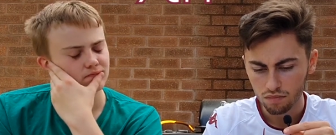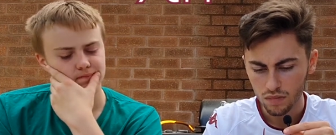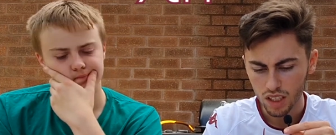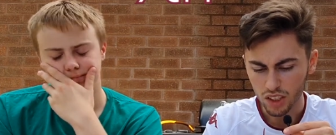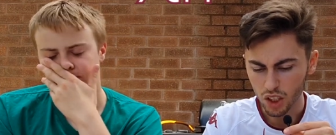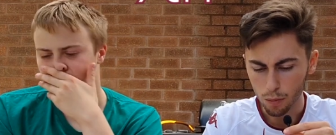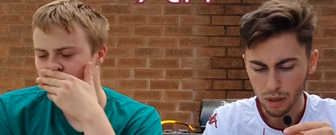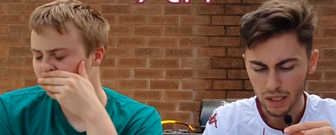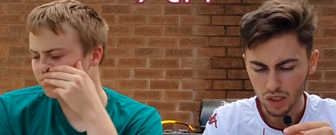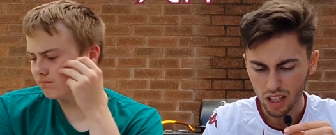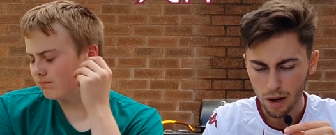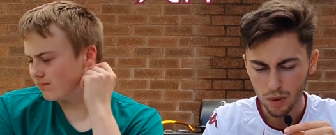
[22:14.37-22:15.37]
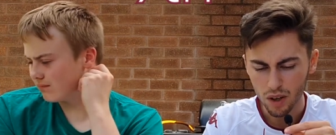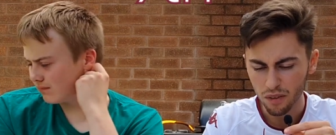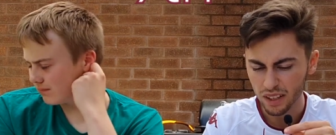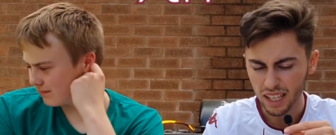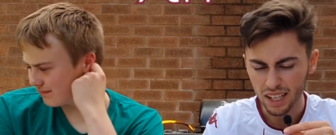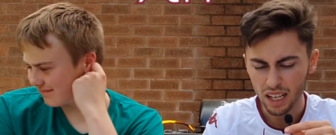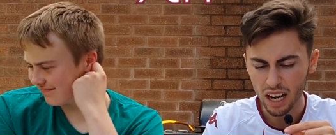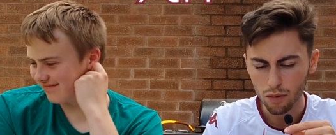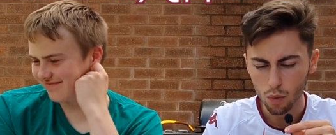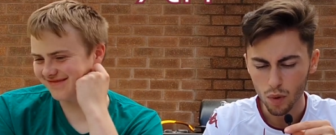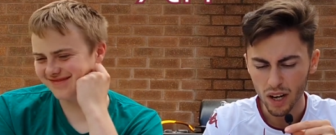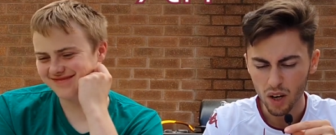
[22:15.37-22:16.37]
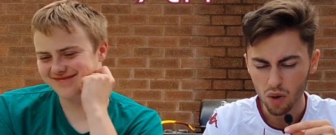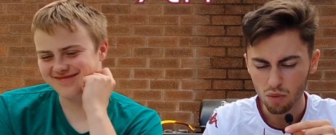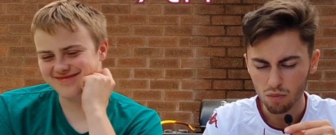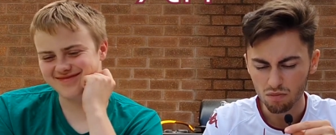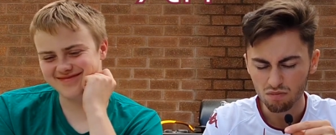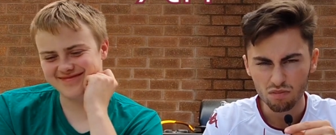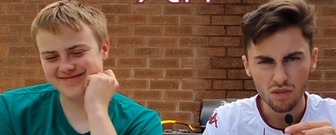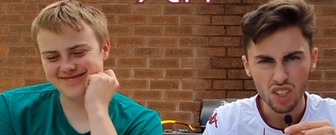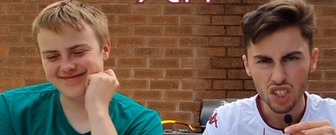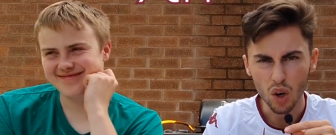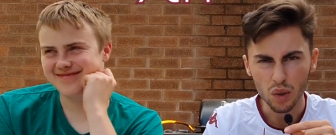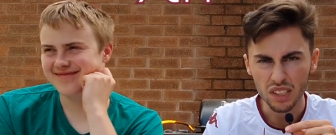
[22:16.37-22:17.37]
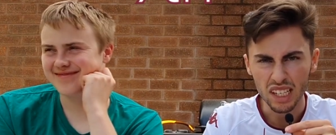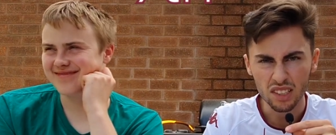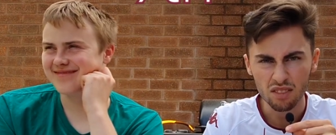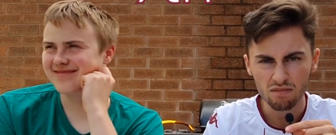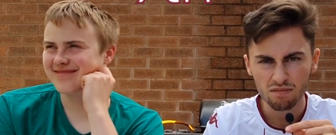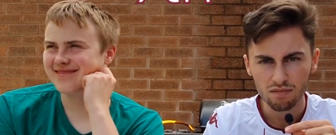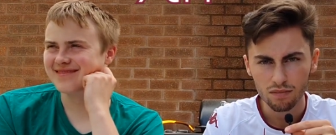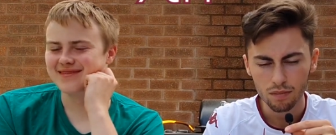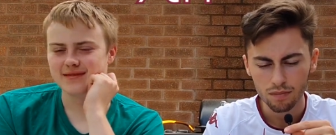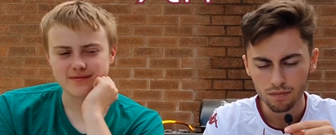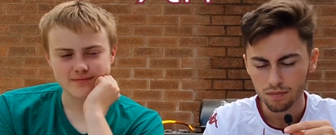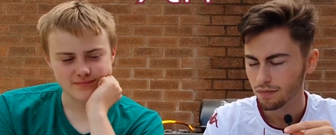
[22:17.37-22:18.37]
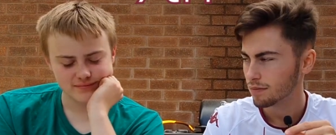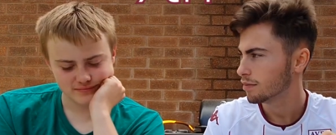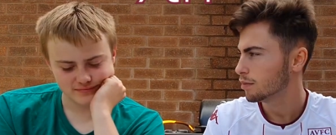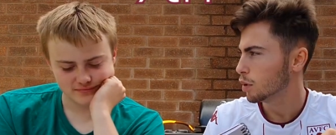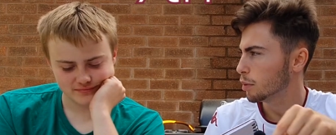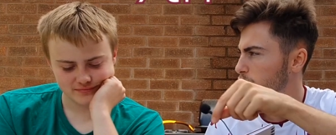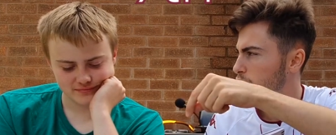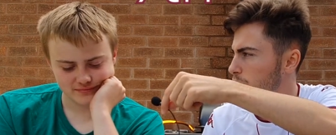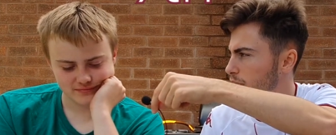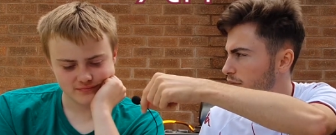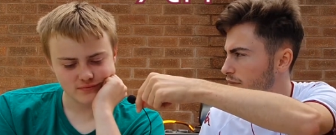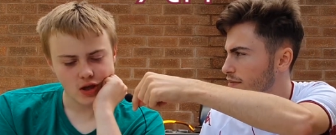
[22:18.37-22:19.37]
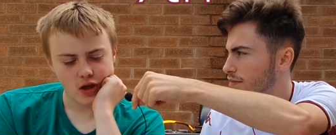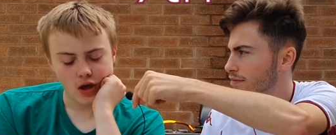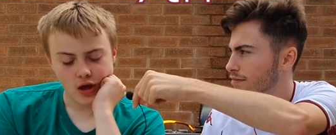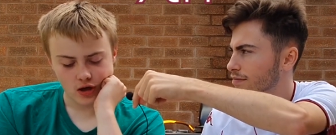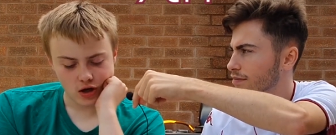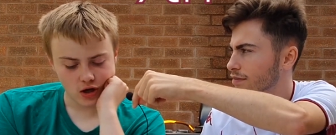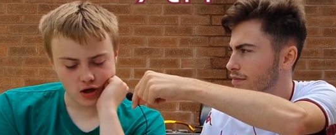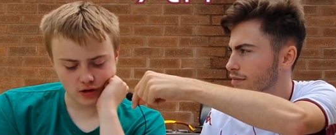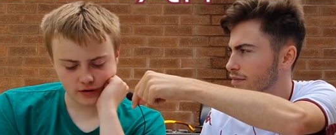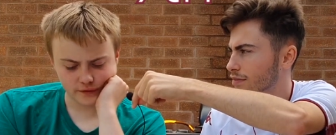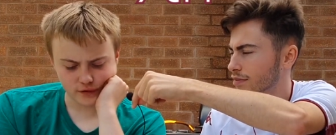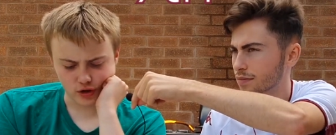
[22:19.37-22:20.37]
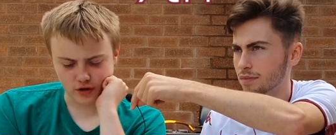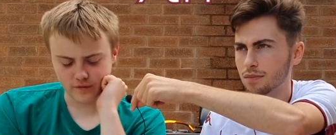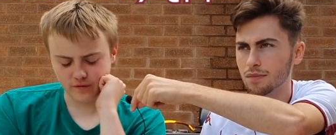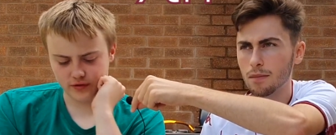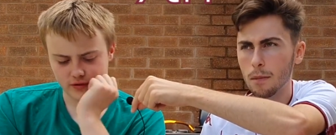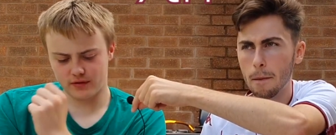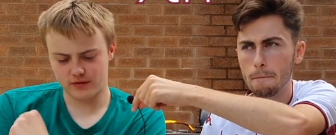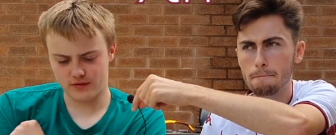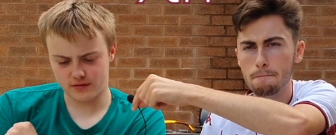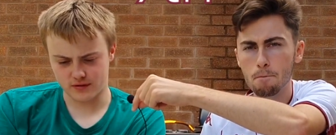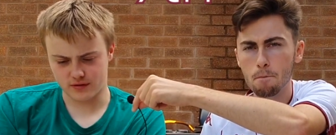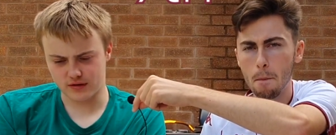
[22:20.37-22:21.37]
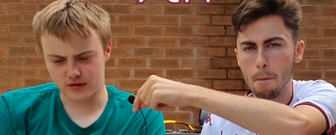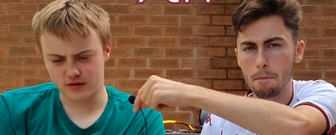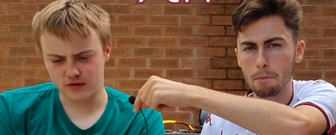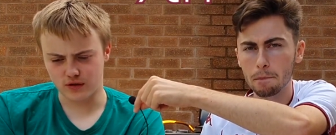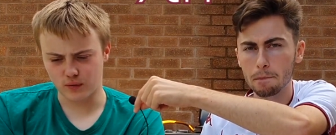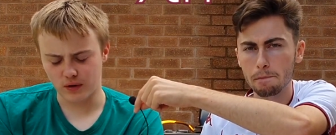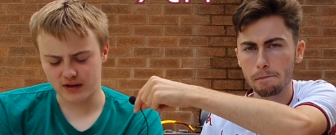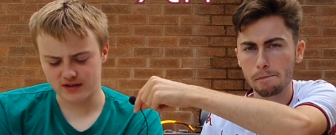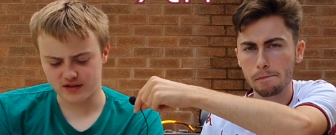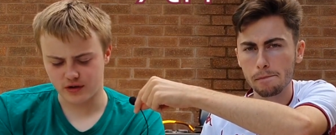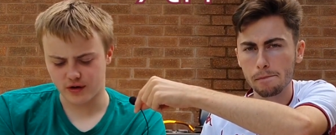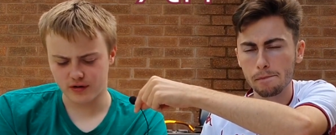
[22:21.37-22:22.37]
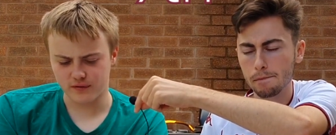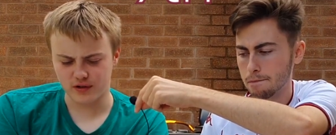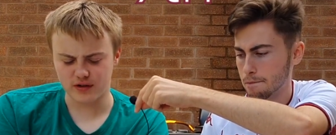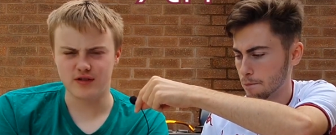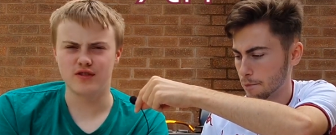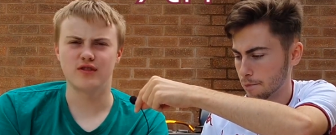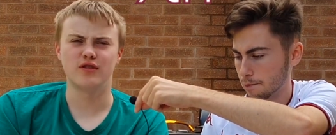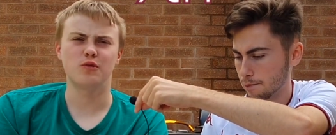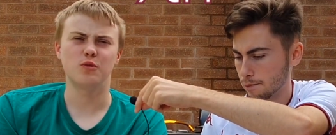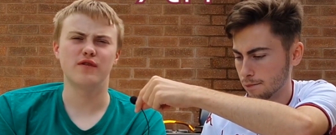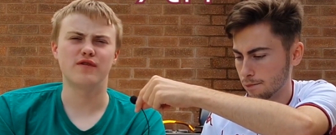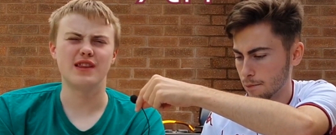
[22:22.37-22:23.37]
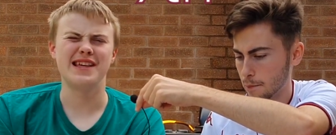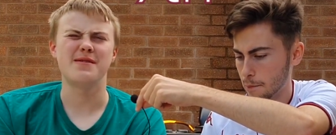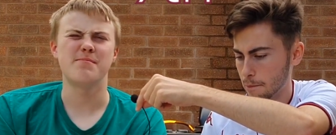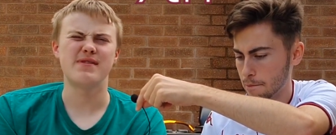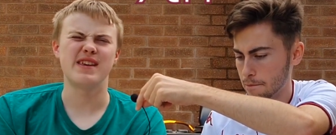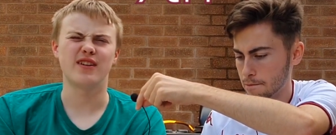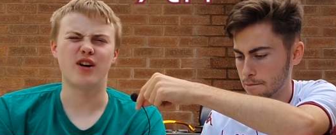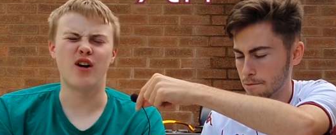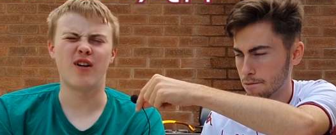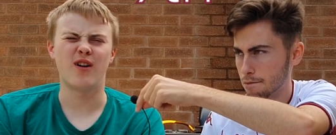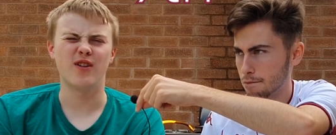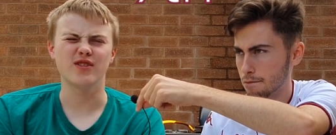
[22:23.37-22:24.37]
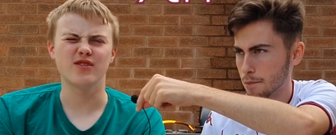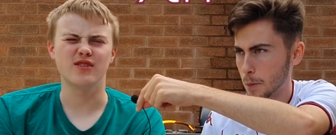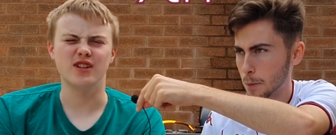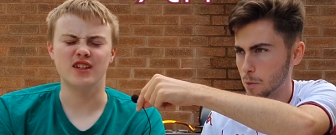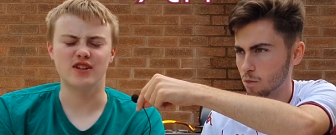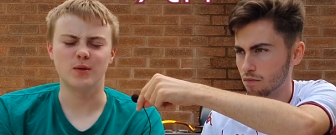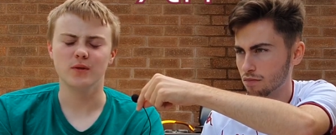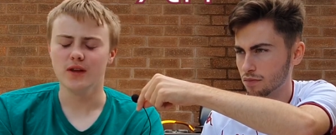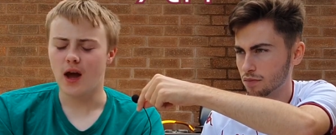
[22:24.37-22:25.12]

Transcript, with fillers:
Speaker 1: you know, players like that. But I think they're going to have a real short season. What about you?
Speaker 2: I've gone the red side of London with the big Arsenal.